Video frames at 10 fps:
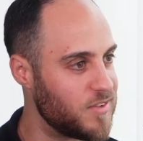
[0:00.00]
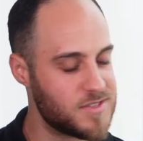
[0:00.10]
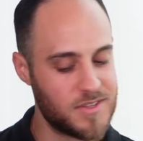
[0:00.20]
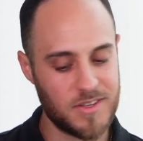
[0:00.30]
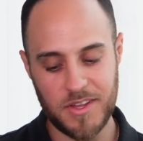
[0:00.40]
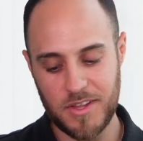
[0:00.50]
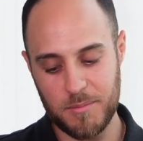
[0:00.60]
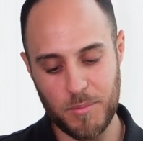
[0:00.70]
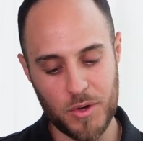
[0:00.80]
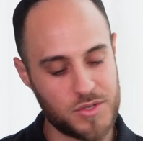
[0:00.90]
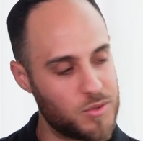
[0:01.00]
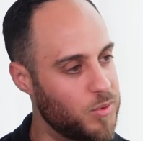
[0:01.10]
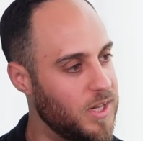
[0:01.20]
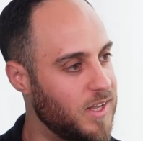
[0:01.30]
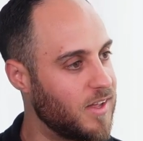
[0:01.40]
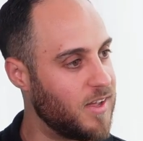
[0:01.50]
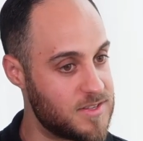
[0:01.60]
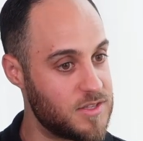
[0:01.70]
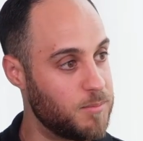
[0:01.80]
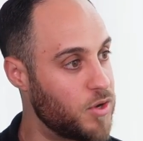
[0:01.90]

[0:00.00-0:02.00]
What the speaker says: It's the most willing. It's the